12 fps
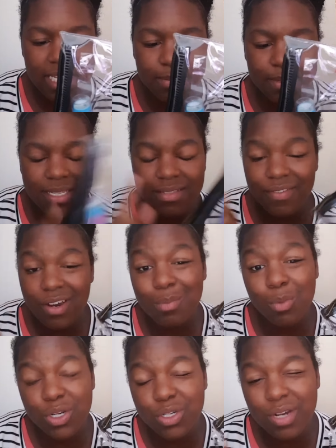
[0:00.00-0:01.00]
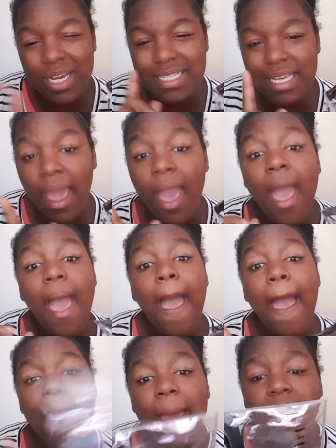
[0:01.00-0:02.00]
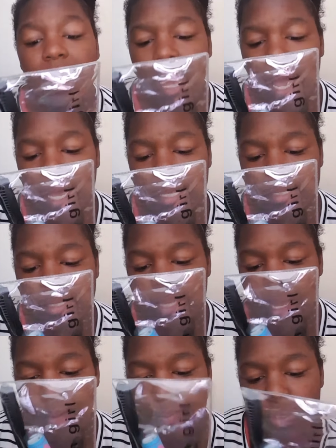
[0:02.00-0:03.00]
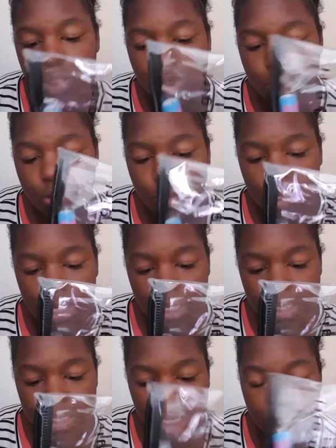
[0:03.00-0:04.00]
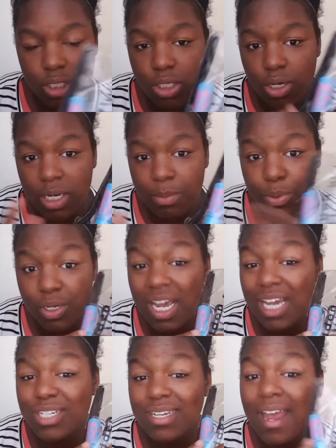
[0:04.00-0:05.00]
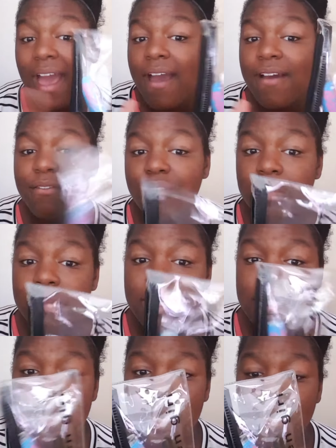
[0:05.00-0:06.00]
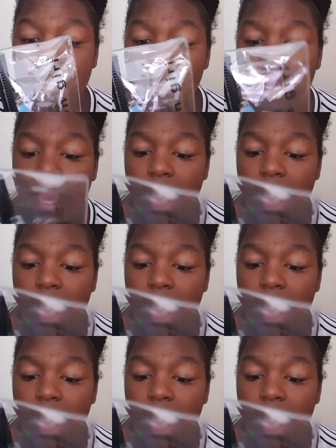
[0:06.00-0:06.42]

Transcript: this because it's very moisturizing and has some screen, sunscreen protection from the sun,